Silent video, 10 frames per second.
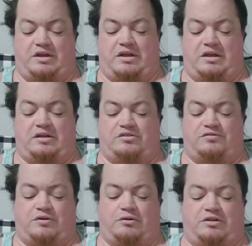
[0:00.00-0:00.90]
It, it's a
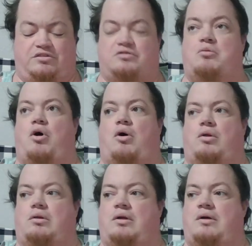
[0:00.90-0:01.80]
fairly
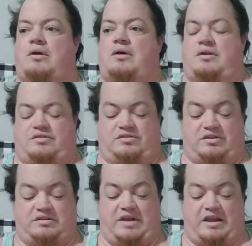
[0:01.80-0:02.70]
small,
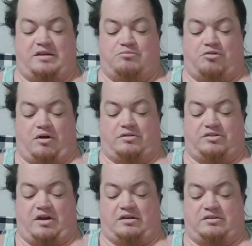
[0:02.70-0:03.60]
sedate
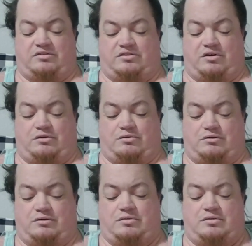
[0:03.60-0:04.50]
project, so.
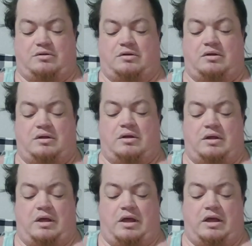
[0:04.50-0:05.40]

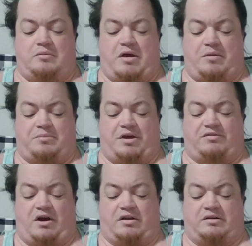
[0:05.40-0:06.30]
And I'm happy
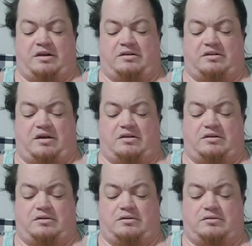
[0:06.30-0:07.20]
I've gotten it done.